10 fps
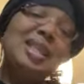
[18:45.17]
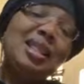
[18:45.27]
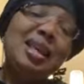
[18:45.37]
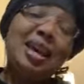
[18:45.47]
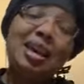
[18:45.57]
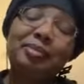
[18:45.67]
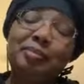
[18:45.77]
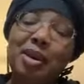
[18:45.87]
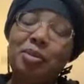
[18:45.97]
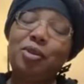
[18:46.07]
And that,
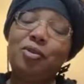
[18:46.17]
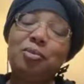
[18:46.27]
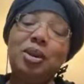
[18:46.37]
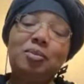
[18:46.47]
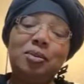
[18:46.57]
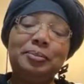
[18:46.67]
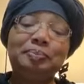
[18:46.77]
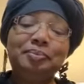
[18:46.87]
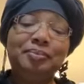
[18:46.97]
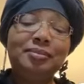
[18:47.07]
my beautiful people,
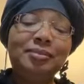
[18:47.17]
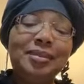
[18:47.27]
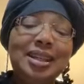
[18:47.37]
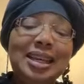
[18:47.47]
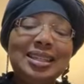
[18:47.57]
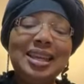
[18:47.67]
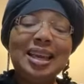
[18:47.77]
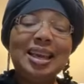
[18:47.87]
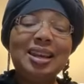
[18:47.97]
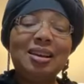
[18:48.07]
is
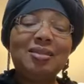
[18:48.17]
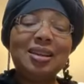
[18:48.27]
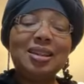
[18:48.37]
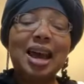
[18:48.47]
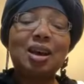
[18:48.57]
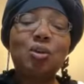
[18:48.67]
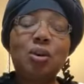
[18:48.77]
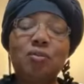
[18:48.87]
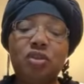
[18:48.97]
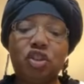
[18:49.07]
the end of the cycle
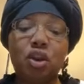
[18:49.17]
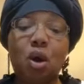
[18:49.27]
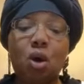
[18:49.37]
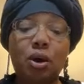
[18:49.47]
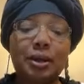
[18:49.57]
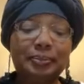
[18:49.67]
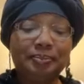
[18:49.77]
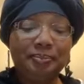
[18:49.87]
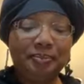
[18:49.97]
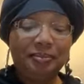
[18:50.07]
of Ashong.
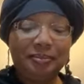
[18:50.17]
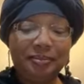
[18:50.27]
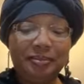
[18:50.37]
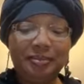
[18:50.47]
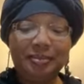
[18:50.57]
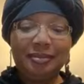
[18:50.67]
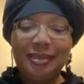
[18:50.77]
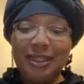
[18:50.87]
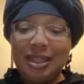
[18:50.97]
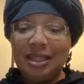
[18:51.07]

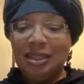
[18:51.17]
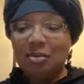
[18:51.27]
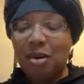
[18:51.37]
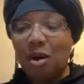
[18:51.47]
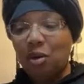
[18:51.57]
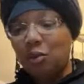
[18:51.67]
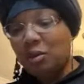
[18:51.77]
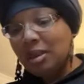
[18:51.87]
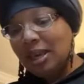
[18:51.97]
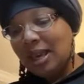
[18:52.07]
And tomorrow we
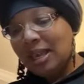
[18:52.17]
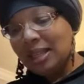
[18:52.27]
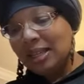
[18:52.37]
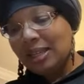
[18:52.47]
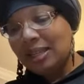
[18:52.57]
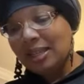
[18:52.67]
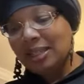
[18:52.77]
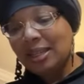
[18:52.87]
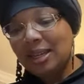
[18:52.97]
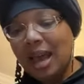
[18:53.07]
begin the
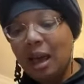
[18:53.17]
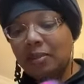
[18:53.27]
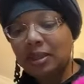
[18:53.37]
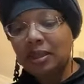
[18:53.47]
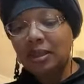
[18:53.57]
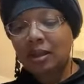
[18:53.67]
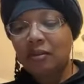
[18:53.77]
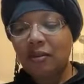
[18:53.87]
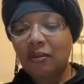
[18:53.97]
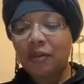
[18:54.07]
synopsis of
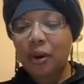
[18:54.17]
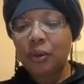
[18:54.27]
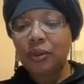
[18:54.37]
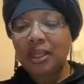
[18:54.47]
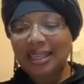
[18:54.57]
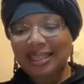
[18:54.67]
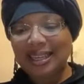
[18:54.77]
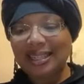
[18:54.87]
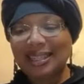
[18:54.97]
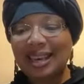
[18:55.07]
the first
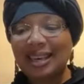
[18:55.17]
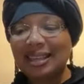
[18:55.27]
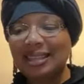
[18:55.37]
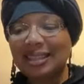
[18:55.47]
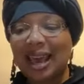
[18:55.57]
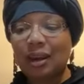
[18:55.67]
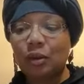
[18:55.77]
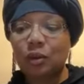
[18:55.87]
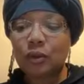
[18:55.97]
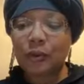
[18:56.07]
16
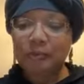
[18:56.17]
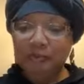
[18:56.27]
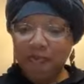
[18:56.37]
cycles.